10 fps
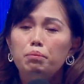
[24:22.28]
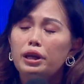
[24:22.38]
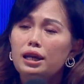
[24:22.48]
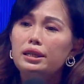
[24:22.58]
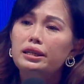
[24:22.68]

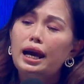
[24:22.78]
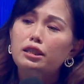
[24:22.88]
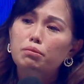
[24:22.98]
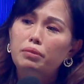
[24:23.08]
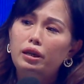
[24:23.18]
Because in
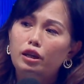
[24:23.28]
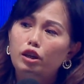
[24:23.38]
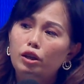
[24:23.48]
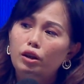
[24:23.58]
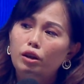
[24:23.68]
Atomy,
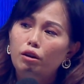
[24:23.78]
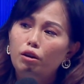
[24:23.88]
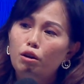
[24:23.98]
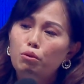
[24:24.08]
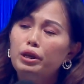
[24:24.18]

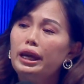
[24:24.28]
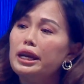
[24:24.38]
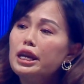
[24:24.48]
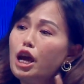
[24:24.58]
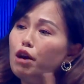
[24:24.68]
we
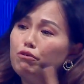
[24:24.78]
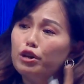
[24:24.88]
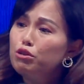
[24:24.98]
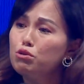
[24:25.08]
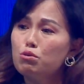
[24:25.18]
can
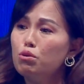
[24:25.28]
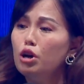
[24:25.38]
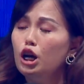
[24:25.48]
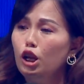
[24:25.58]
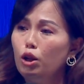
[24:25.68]
never do
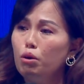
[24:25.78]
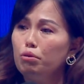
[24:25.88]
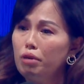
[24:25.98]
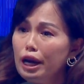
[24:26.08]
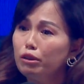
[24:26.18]

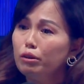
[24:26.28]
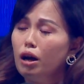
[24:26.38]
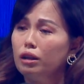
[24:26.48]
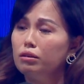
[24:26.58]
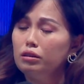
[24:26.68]
alone, right or not?